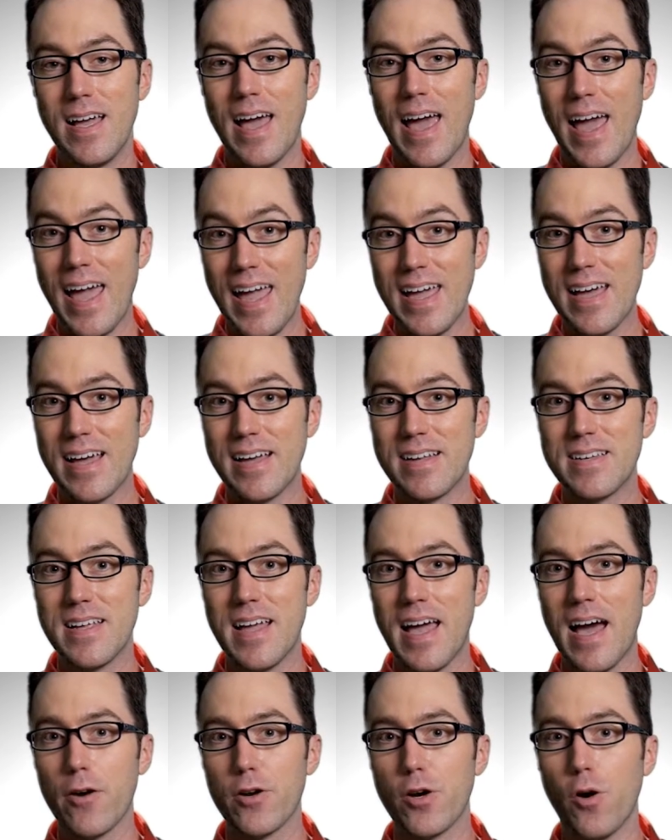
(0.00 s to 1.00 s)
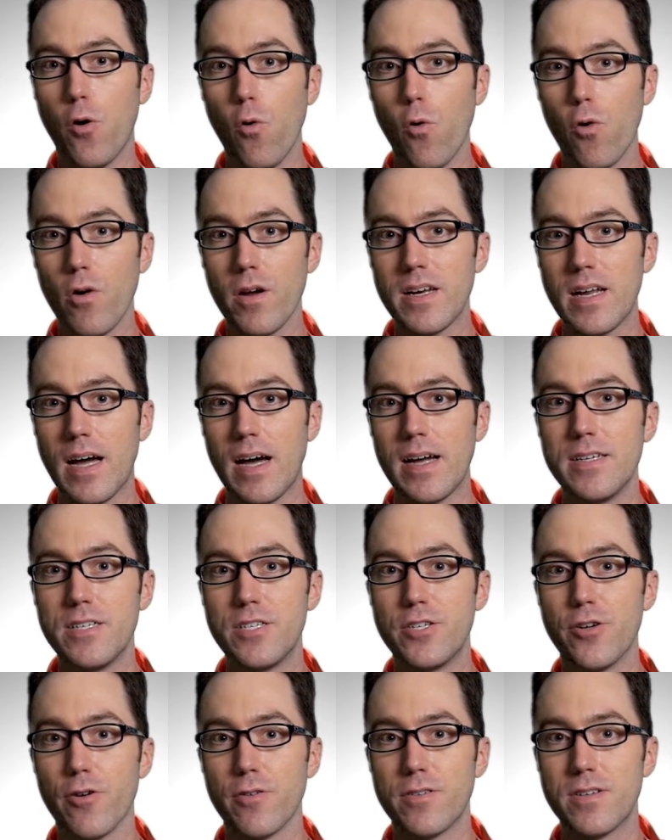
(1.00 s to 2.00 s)
and how to organize
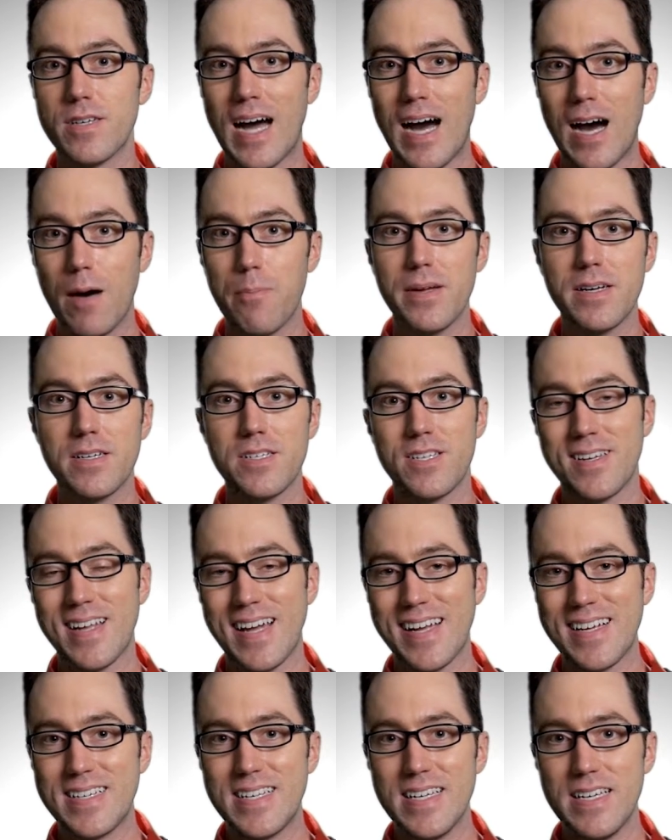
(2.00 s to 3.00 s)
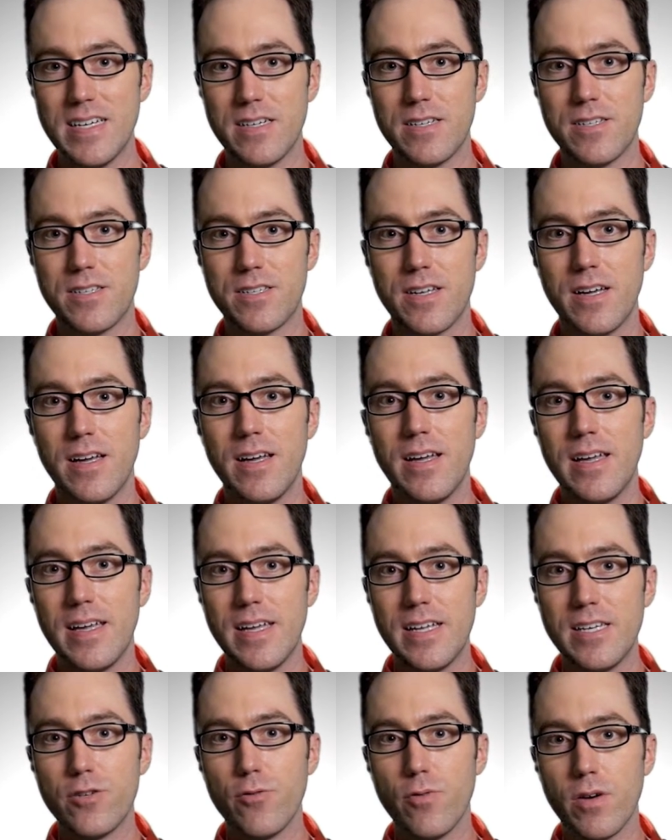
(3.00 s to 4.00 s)
your topics and ideas
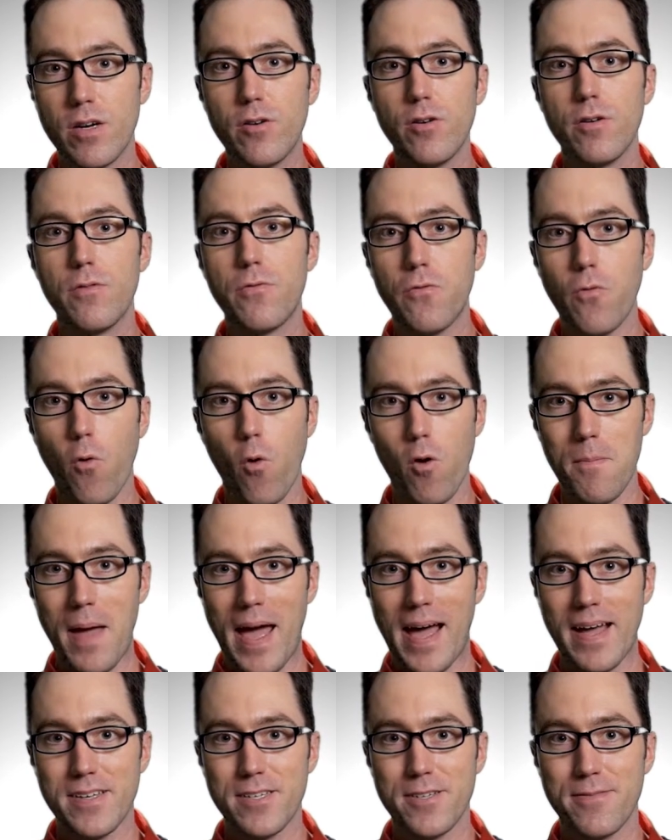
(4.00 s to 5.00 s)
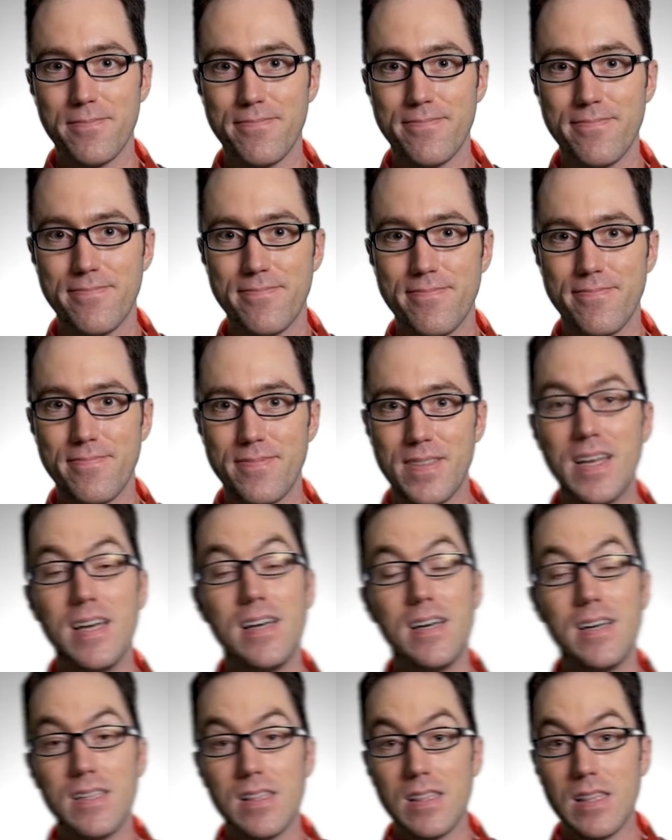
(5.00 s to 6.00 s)
into a good format.
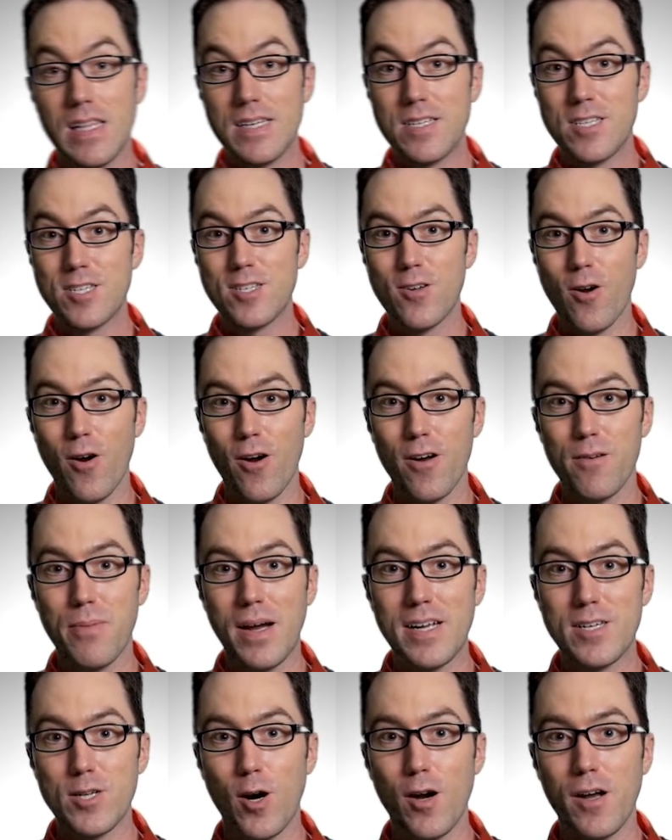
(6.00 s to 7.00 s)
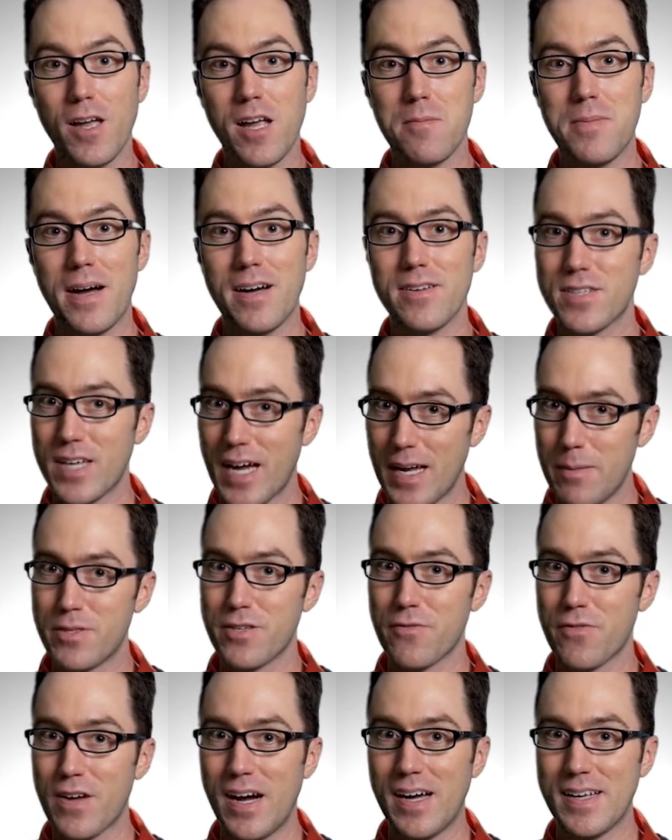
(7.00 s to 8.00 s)
Let's start by talking about types
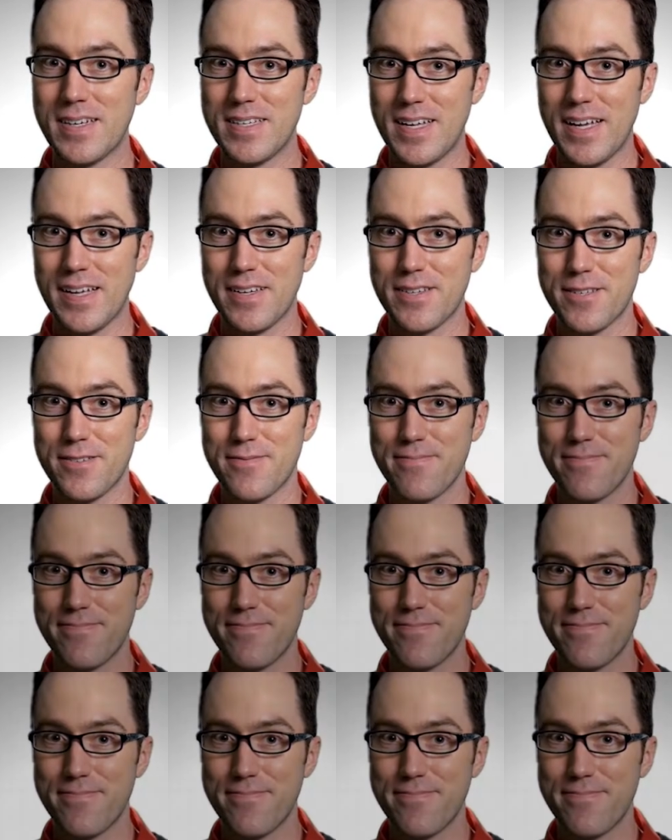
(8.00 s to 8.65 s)
of content.